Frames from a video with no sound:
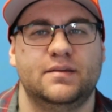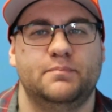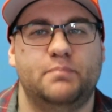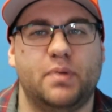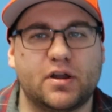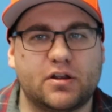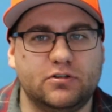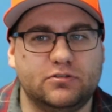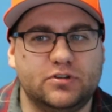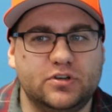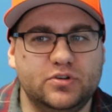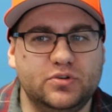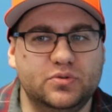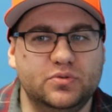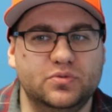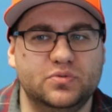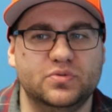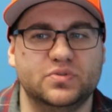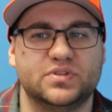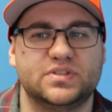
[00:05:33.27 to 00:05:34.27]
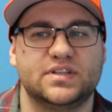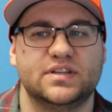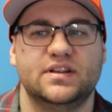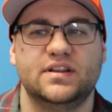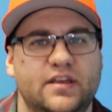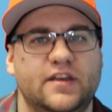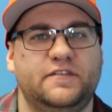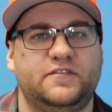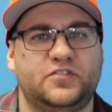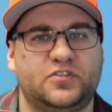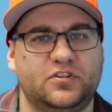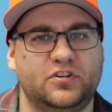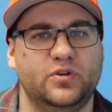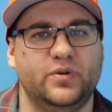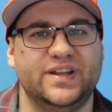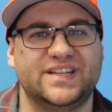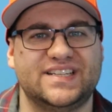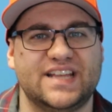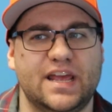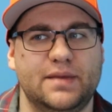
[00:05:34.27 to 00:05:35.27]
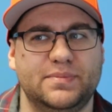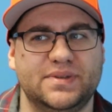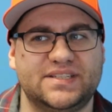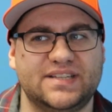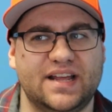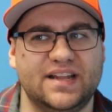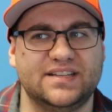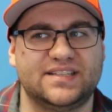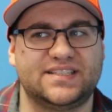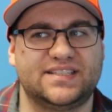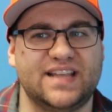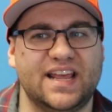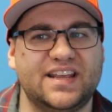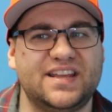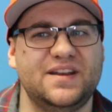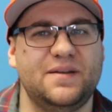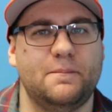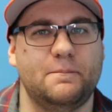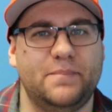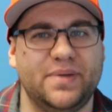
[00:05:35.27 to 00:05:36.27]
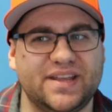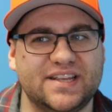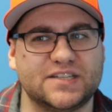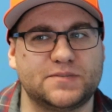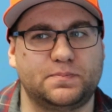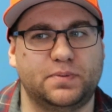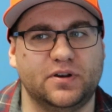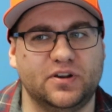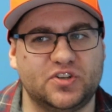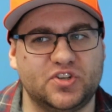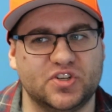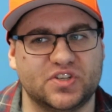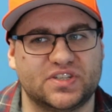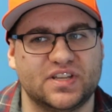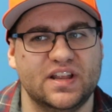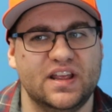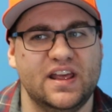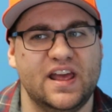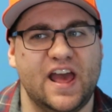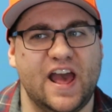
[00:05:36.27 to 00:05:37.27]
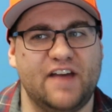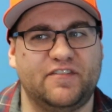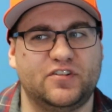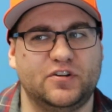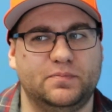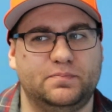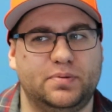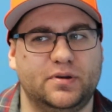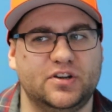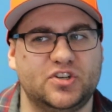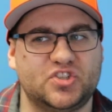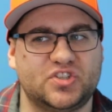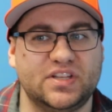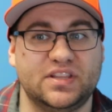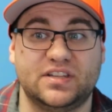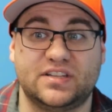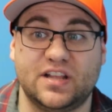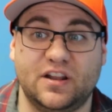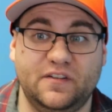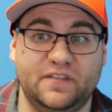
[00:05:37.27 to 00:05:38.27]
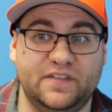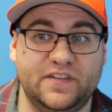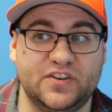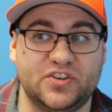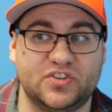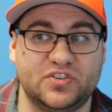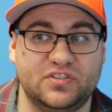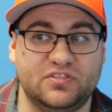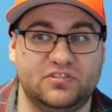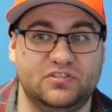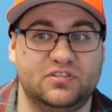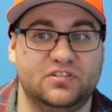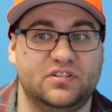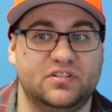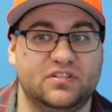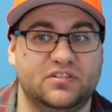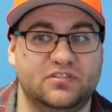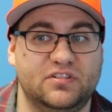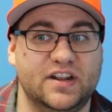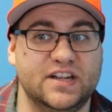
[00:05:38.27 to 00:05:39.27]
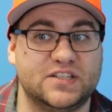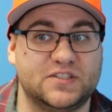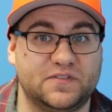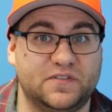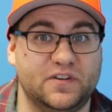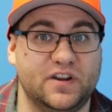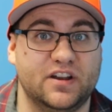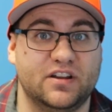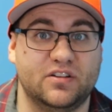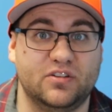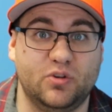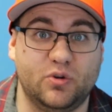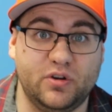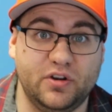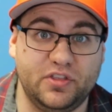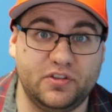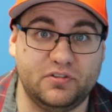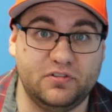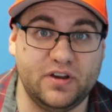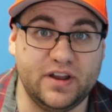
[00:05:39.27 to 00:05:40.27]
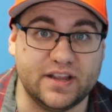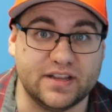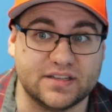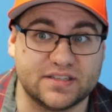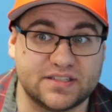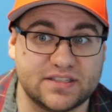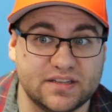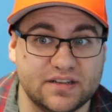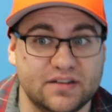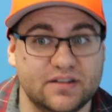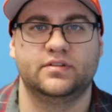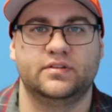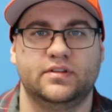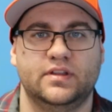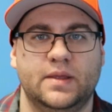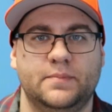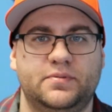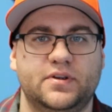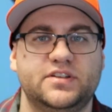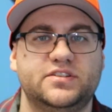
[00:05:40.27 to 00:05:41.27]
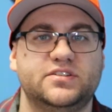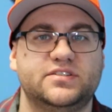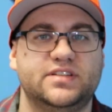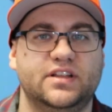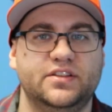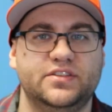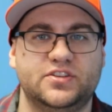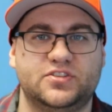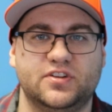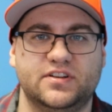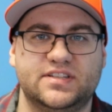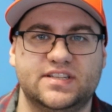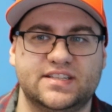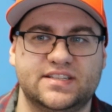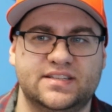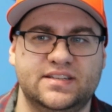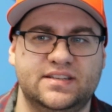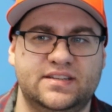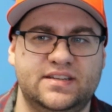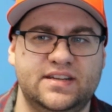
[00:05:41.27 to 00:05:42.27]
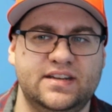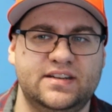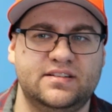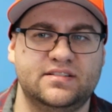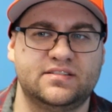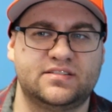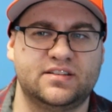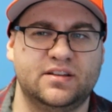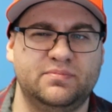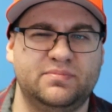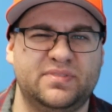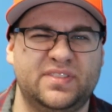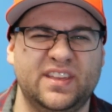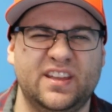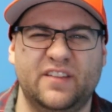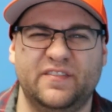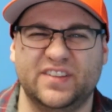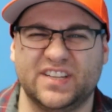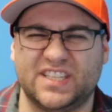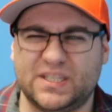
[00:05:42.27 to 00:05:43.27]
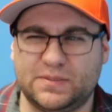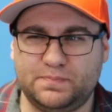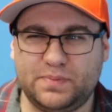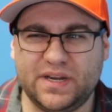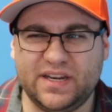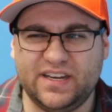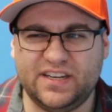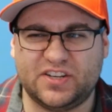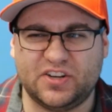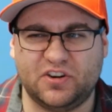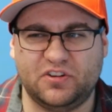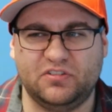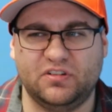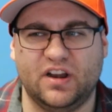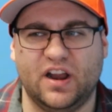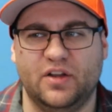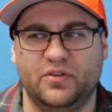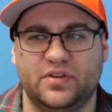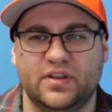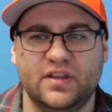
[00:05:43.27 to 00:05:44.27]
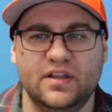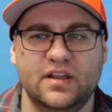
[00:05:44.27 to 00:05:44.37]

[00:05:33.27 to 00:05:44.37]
buckaroos. If true, it's Amazon's second biggest purchase after purchasing the television rights for Lord of the Rings. Embracer selling these rights is indeed something of a speedy turnaround